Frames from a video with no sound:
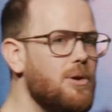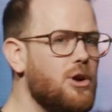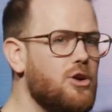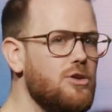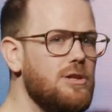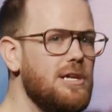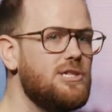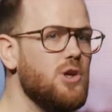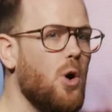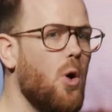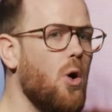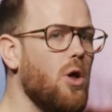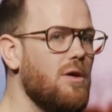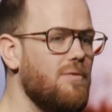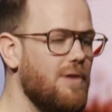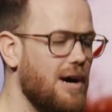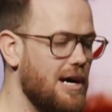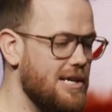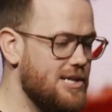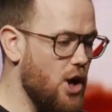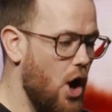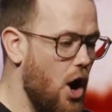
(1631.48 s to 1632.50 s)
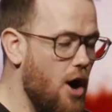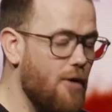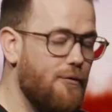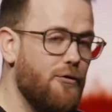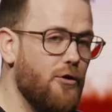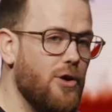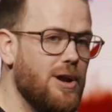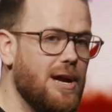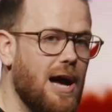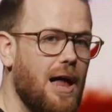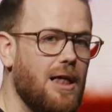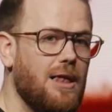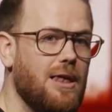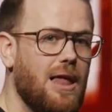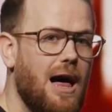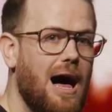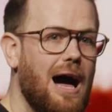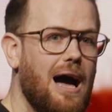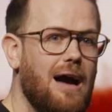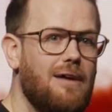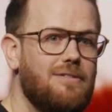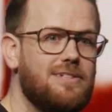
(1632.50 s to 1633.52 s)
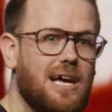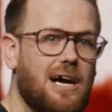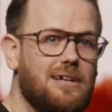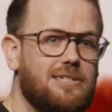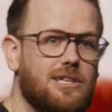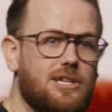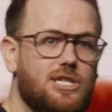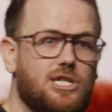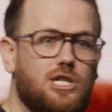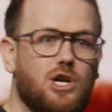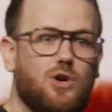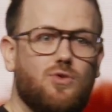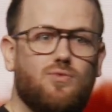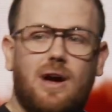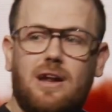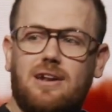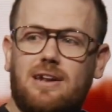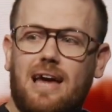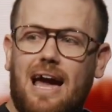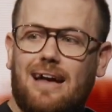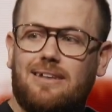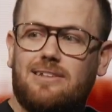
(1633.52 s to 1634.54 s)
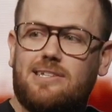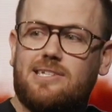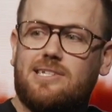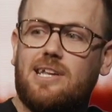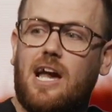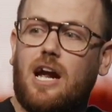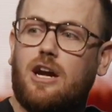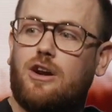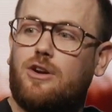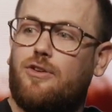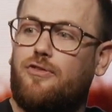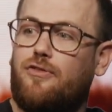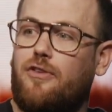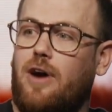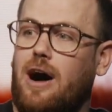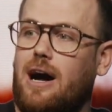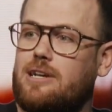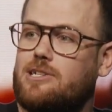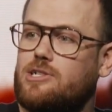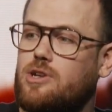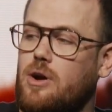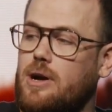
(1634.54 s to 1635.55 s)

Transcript: Because it's all of us offering our lives as a surrender and sacrifice,